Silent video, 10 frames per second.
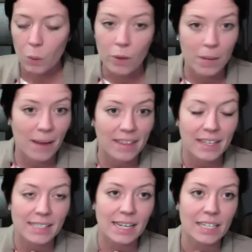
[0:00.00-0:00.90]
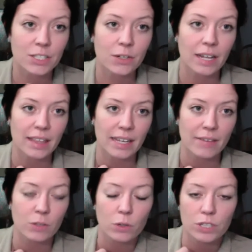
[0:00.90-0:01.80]
one of my things that I do, and I think
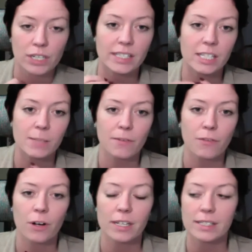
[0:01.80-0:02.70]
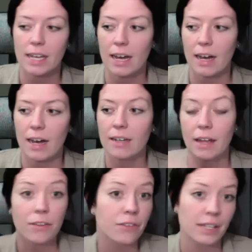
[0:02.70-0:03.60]
I've told you guys this before, is
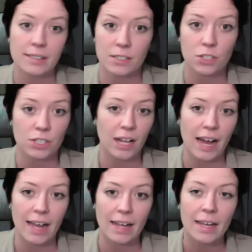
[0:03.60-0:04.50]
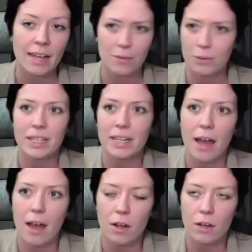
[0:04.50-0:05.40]
another thing since July, really,
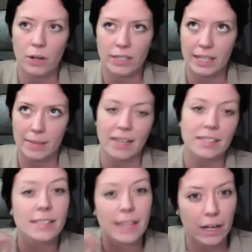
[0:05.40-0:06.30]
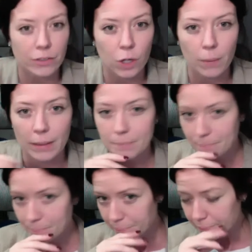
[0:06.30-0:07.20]
no, I take it back, since like October,
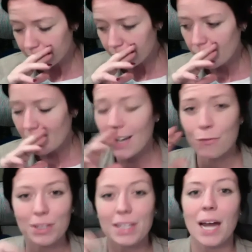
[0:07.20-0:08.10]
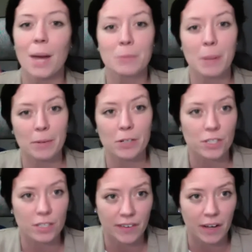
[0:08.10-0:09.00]
I've really upped my
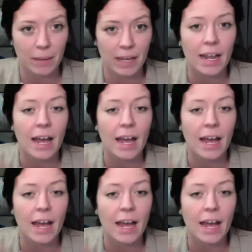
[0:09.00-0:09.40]
personal development.